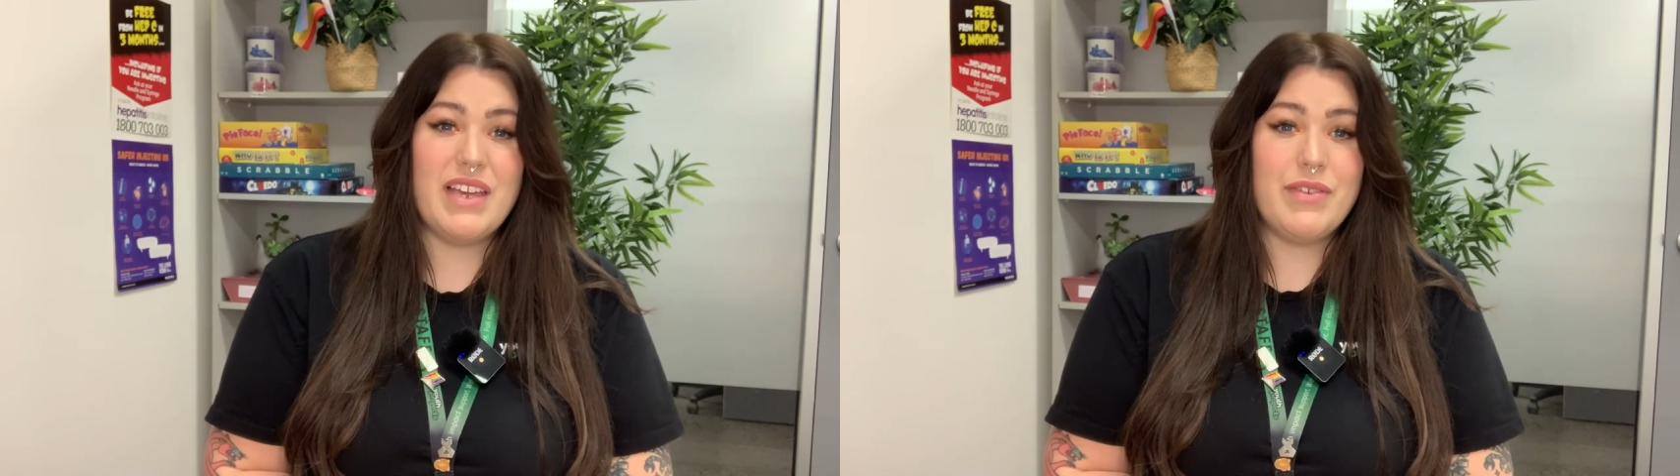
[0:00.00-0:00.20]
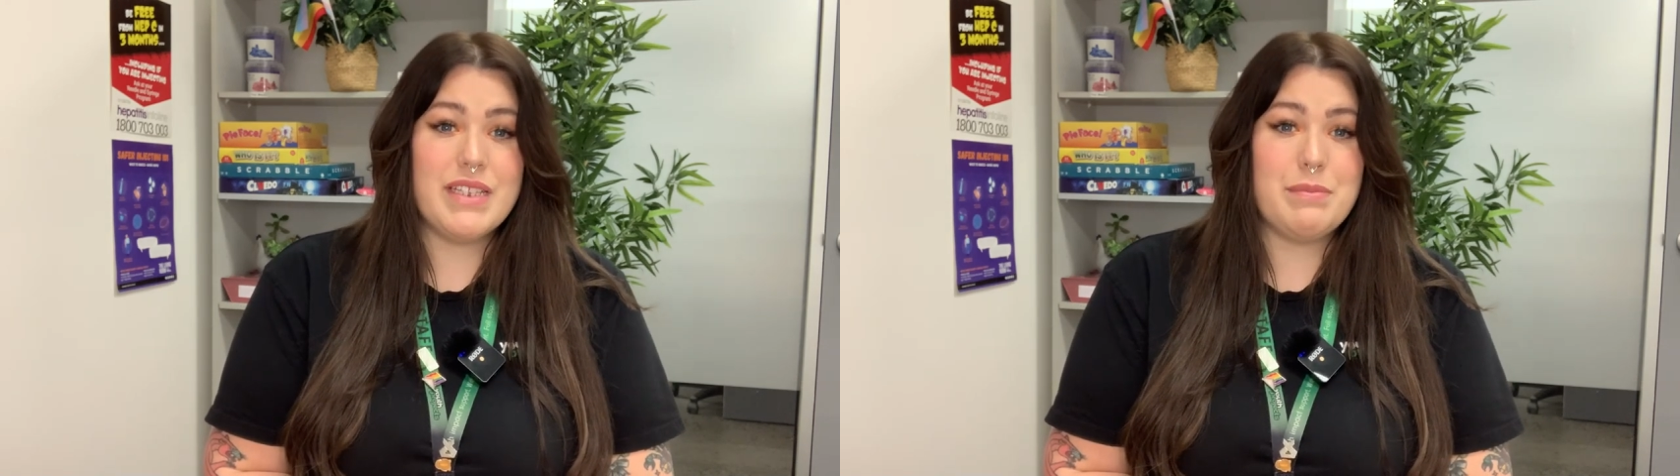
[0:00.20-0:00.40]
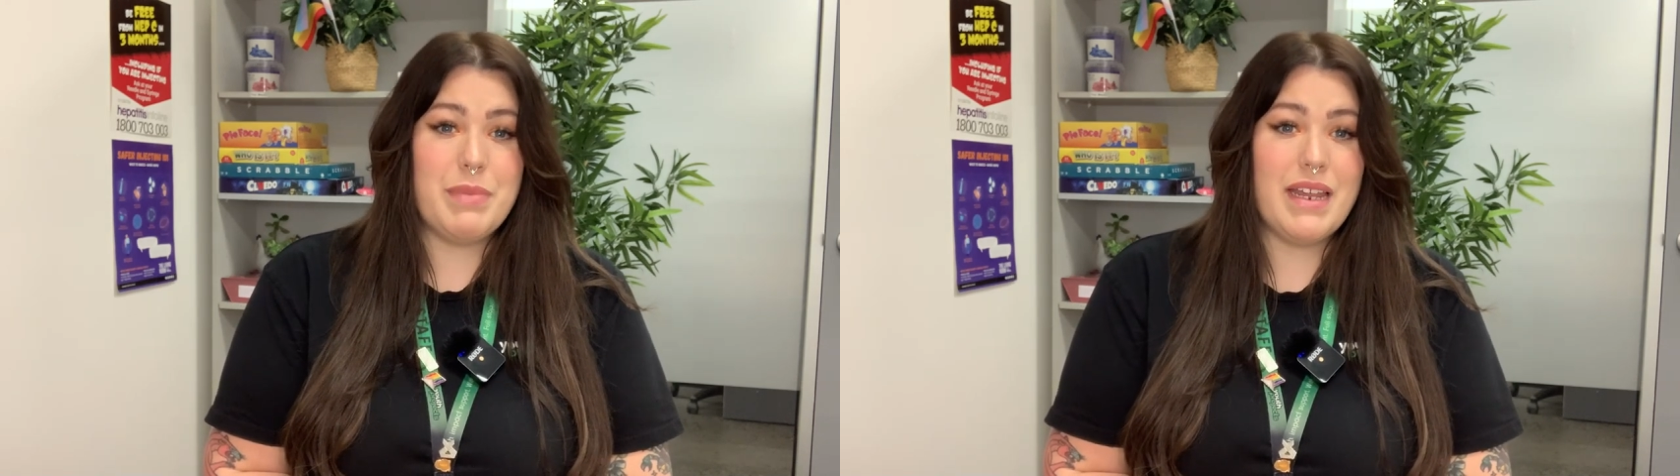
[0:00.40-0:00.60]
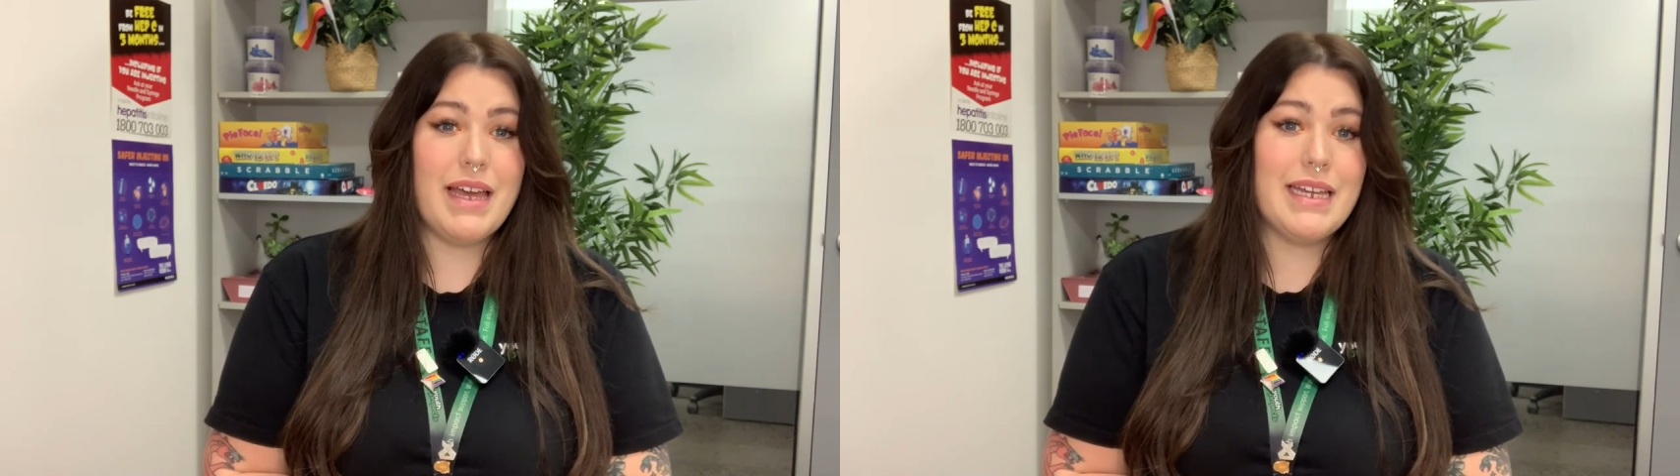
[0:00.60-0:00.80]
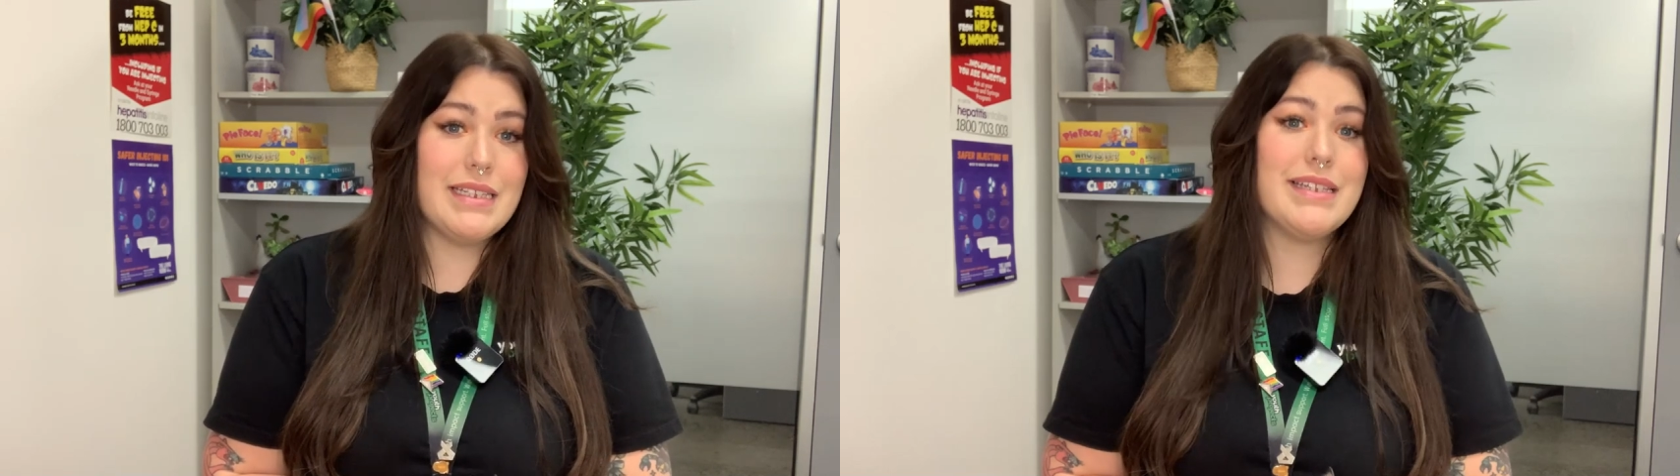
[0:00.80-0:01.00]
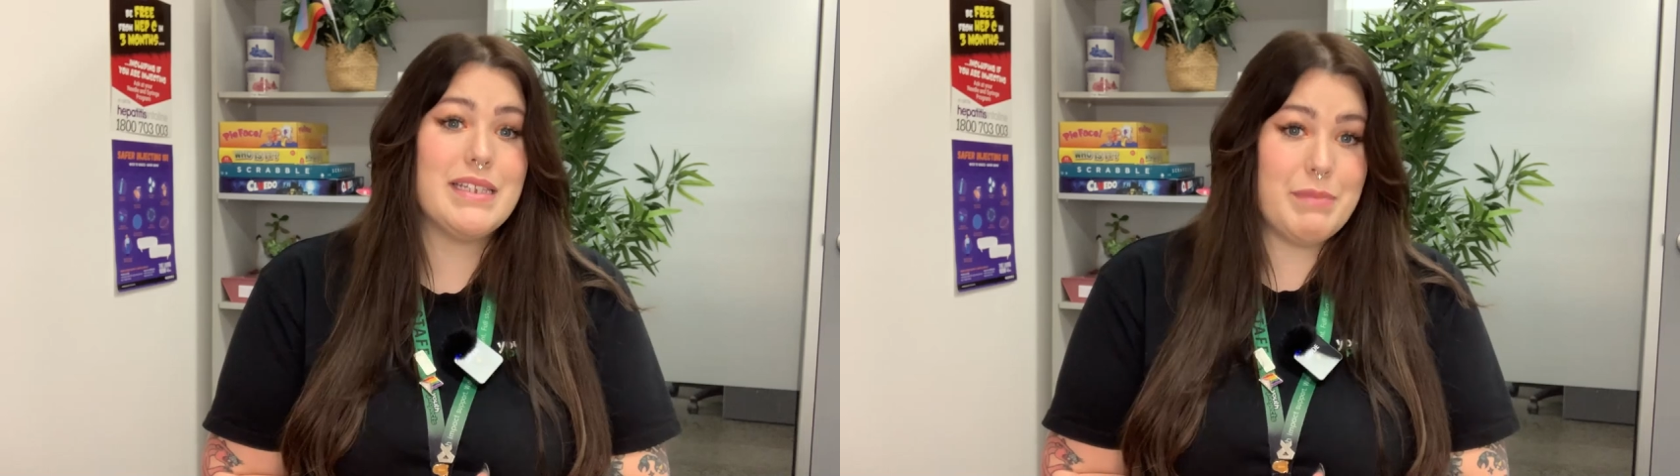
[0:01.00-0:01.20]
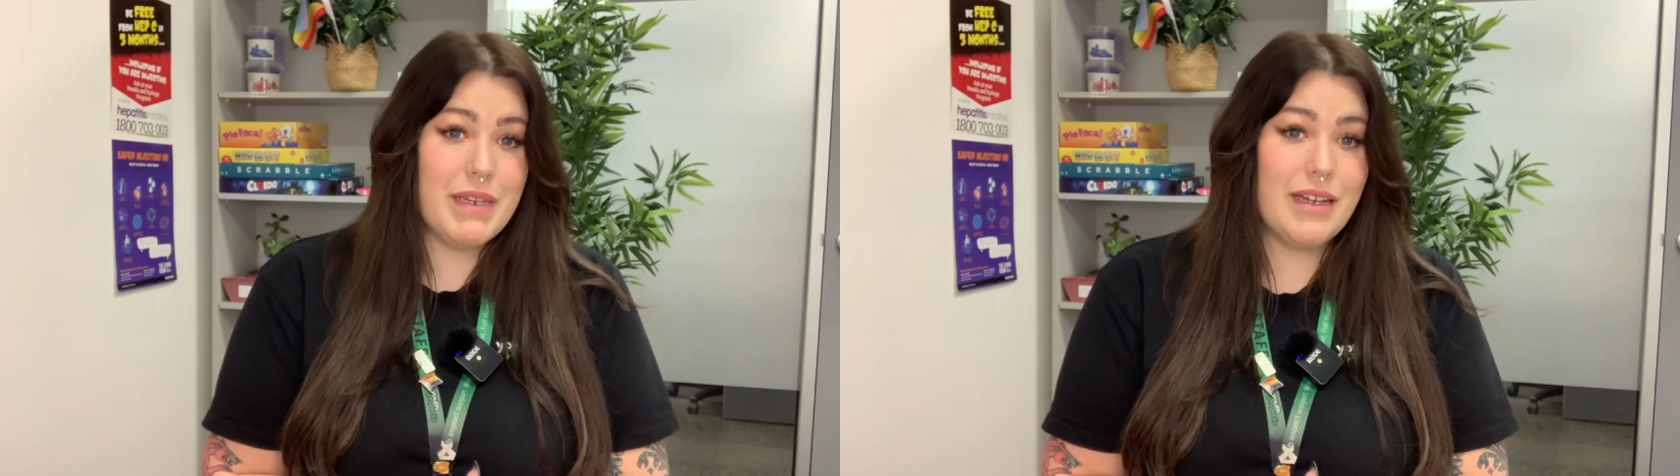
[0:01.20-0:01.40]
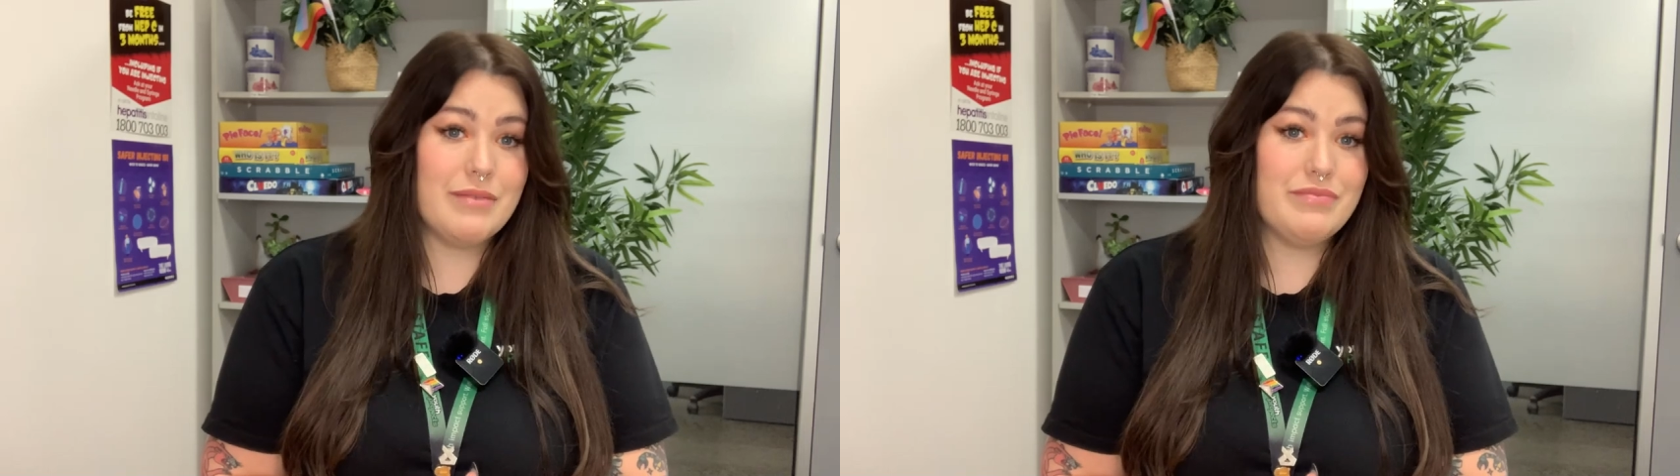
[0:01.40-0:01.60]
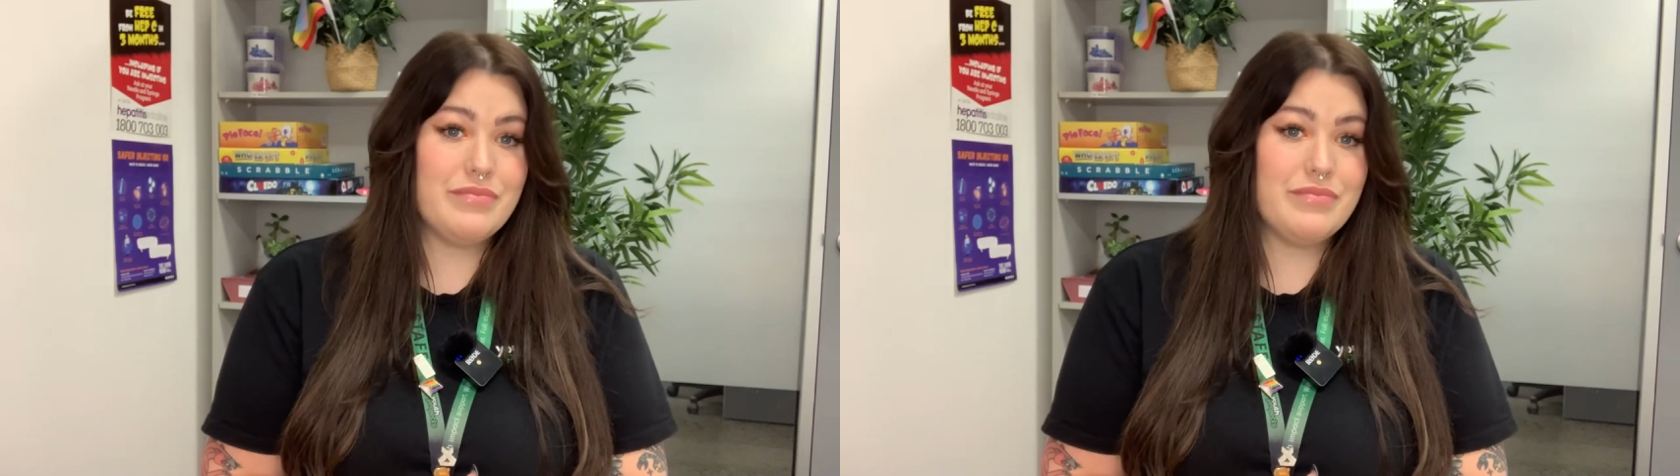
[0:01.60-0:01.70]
if it's bitter, it's a spitter.